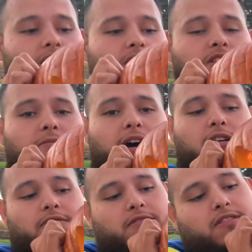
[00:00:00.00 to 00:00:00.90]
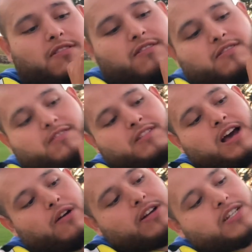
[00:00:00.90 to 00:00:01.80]
there's the mouth.
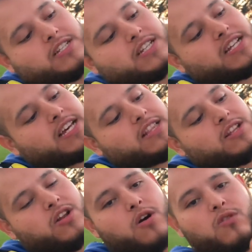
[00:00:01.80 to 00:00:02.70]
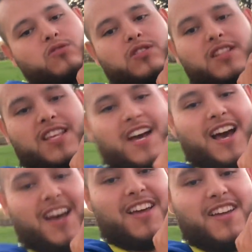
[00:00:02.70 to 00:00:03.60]
Now I just need to get the nose and the
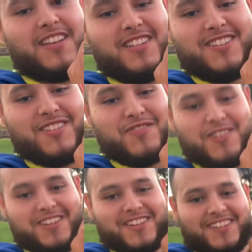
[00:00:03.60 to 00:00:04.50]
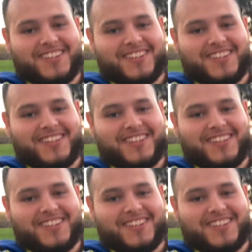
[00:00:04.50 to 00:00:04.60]
eye. Does it look funny?